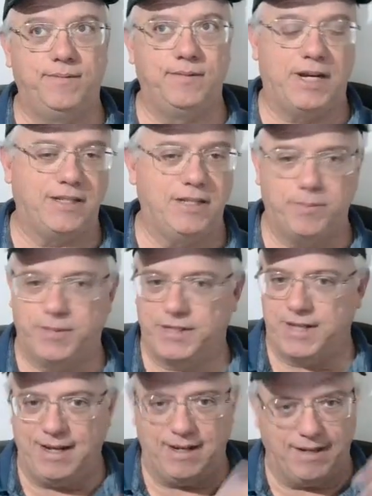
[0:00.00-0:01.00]
hot tips
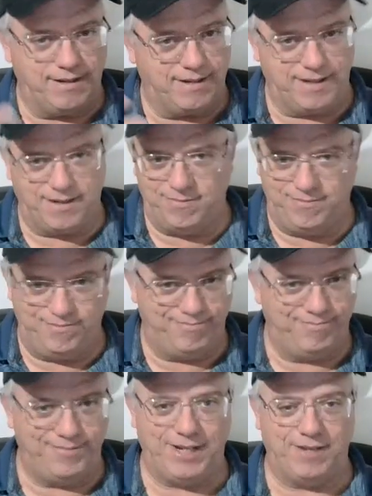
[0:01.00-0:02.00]
and, uh,
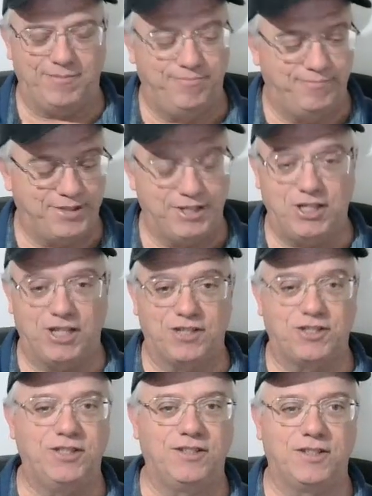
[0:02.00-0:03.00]
yeah,
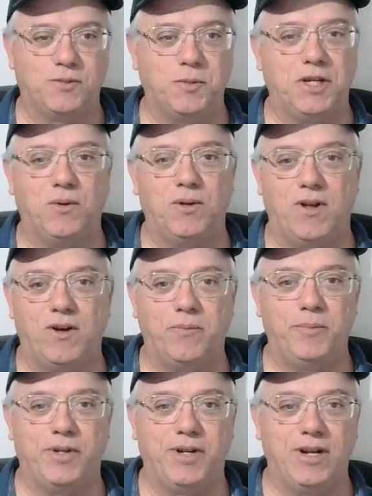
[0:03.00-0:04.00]
suggestions as we go along
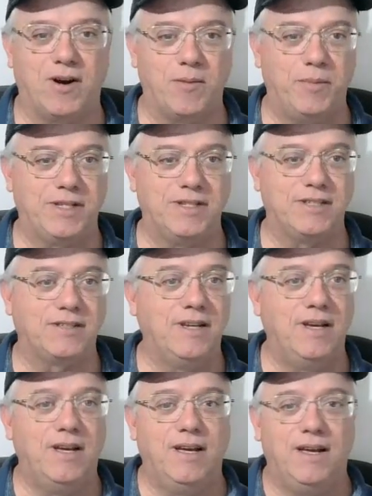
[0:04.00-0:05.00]
building our business,
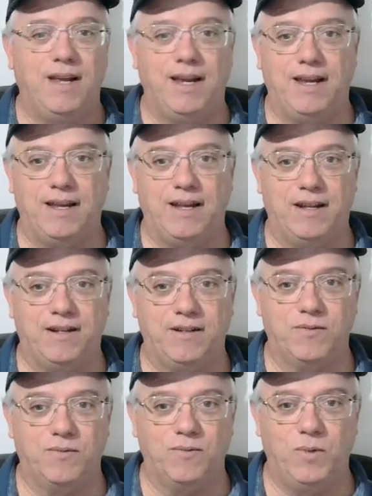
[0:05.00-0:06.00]

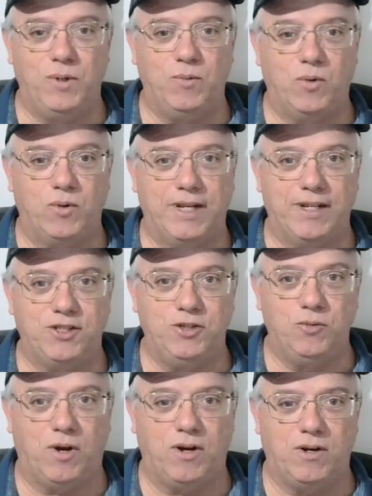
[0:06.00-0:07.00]
and we will get
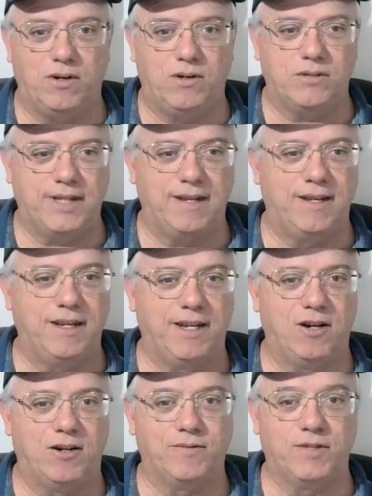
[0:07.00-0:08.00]
you all taken
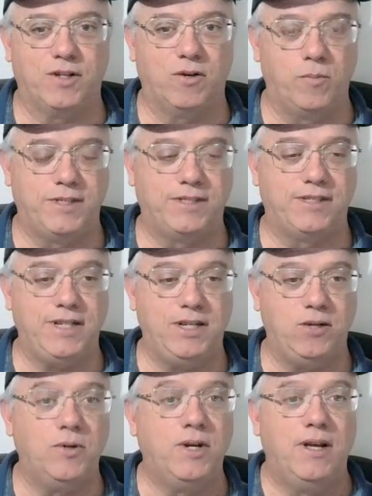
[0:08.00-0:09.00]
care of. So hope to see
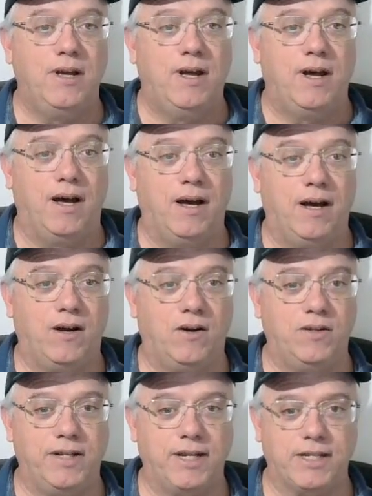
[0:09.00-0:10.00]
you uh,
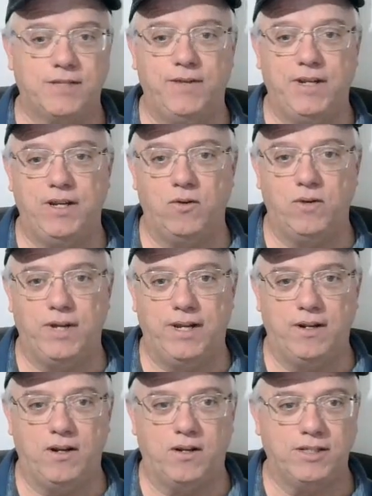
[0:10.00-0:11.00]
on the next video
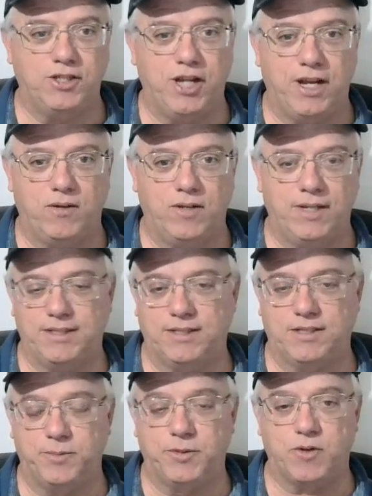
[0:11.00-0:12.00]
and on the channel as a
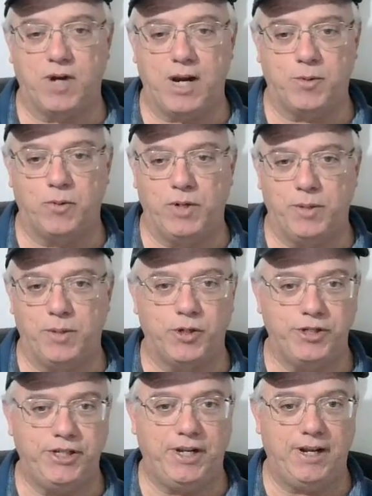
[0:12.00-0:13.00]
subscriber. We
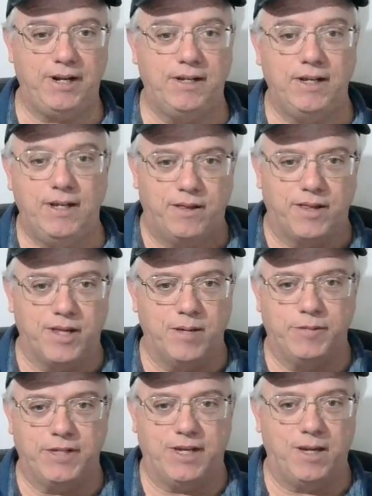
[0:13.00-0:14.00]
appreciate it.
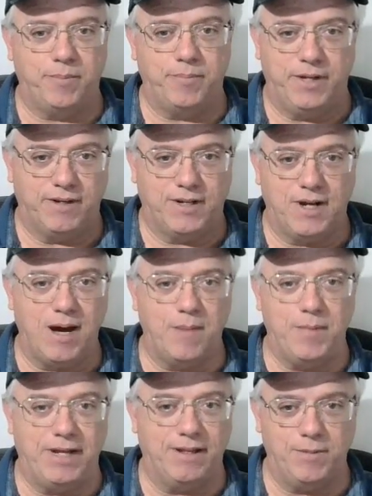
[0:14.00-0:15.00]
Thumbs up,
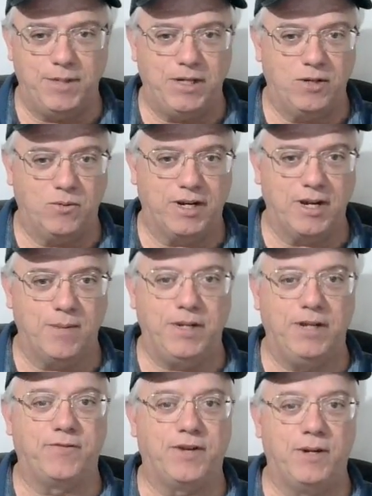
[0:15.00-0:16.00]
comment. Let me know where you're coming
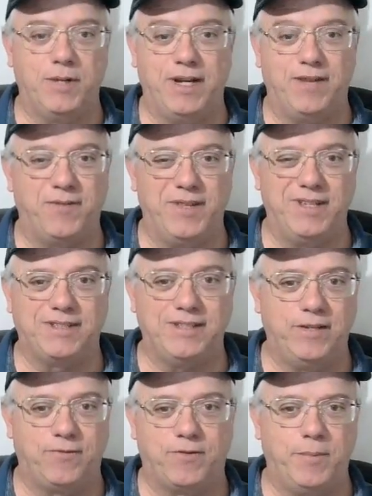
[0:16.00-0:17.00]
in from and if this
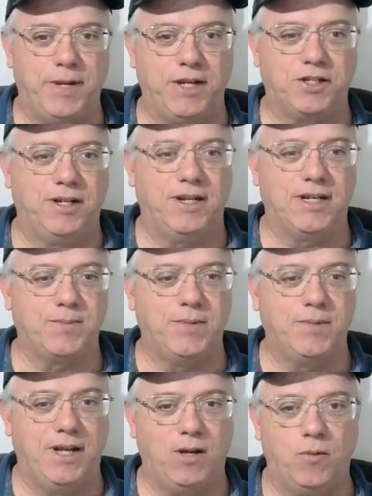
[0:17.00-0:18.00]
information has
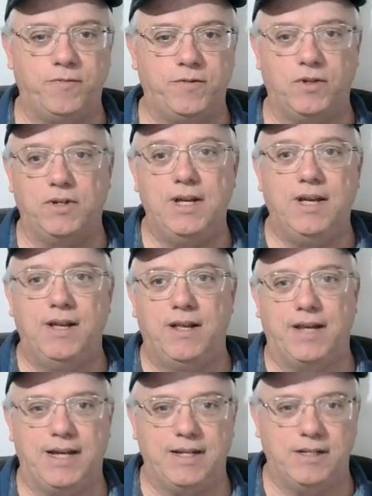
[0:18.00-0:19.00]
been helpful.
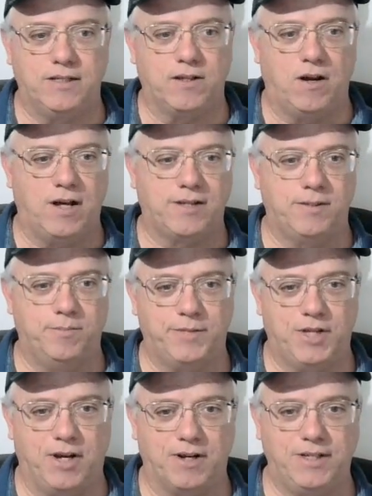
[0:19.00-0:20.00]
That is awesome.
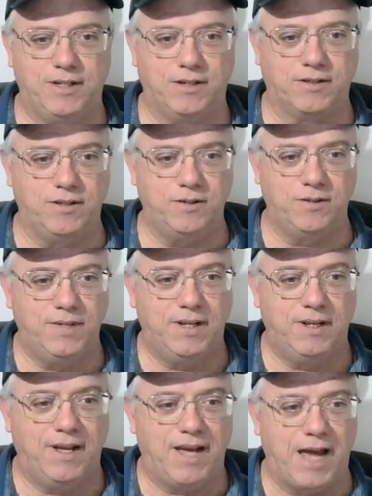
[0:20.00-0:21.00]
Talk to you all soon.
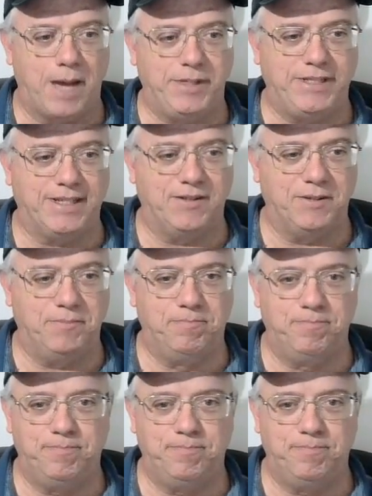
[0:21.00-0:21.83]
Happy selling.